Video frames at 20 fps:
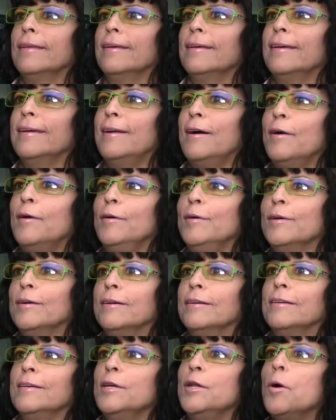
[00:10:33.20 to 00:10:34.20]
you know.
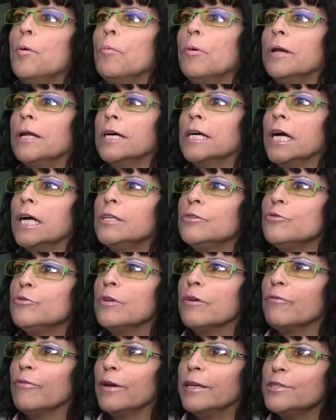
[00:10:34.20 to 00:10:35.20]
You don't want a gun to
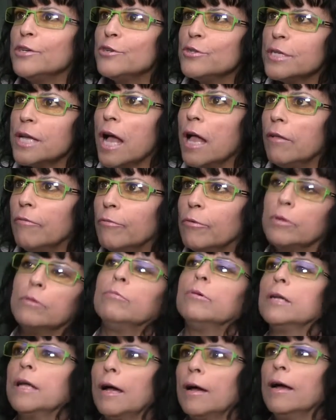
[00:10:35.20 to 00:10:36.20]
defend yourself? What, do you
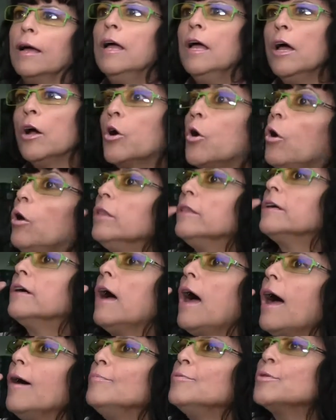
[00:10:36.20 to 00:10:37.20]
want to call the
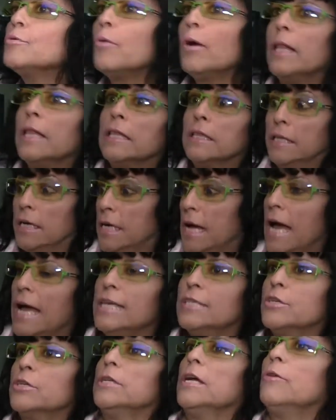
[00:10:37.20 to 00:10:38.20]
cops? Well, the
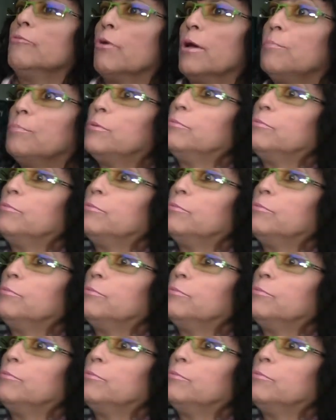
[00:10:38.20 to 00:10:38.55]
guy's going to rape